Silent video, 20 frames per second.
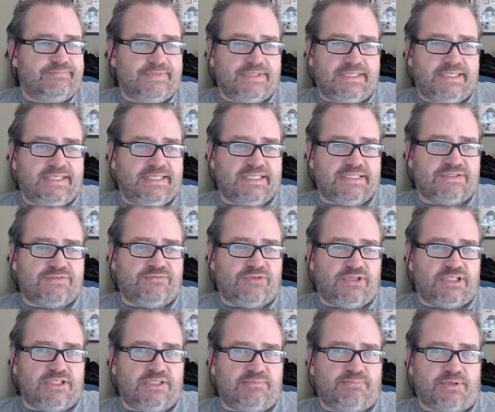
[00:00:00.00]
and that's
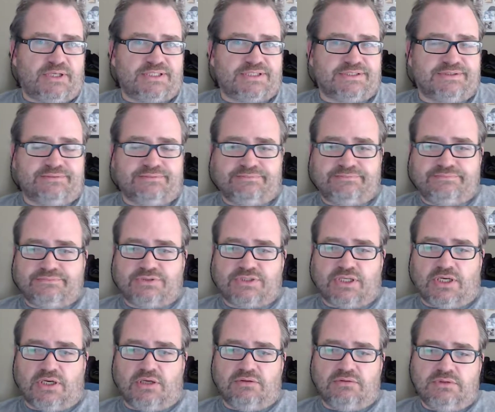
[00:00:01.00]
fucking depressing.
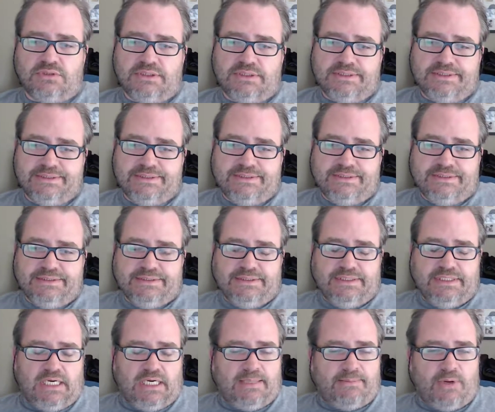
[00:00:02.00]
So
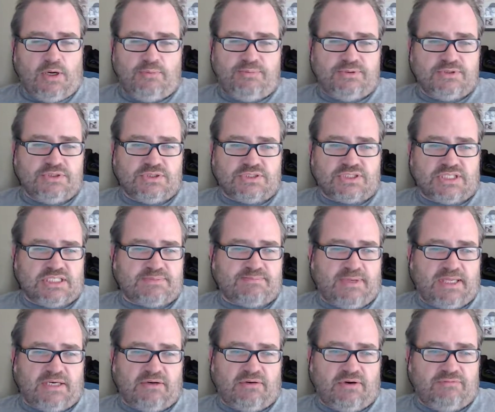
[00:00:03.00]
I'm hoping it just gets
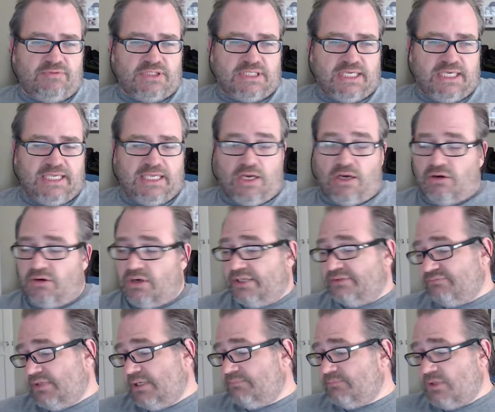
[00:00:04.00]
better every day. Oh,
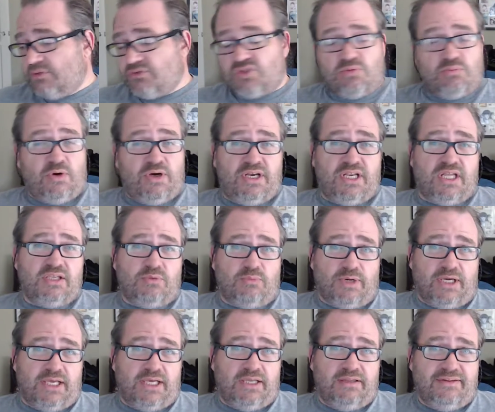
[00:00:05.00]
i stopped wearing
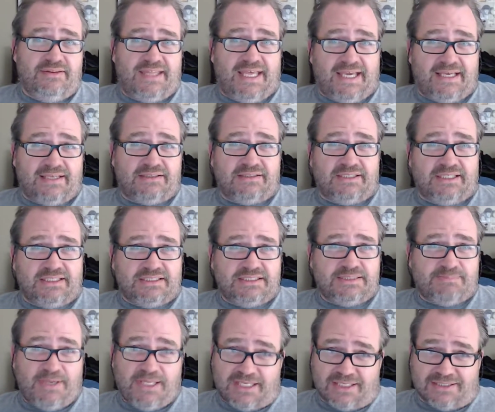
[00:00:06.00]
underwear. That is better,